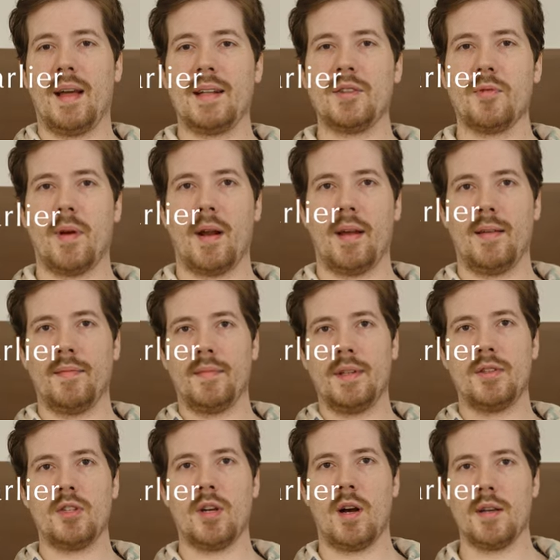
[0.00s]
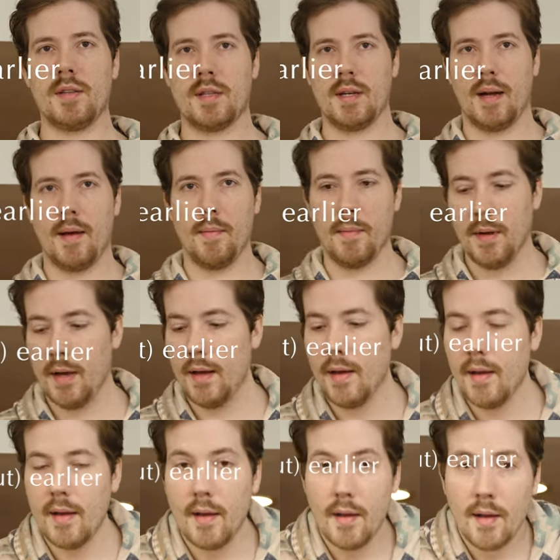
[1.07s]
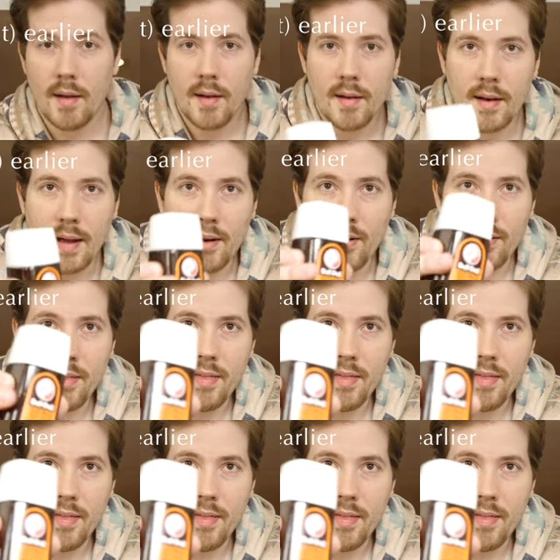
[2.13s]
that's ready, it's sauce time. Now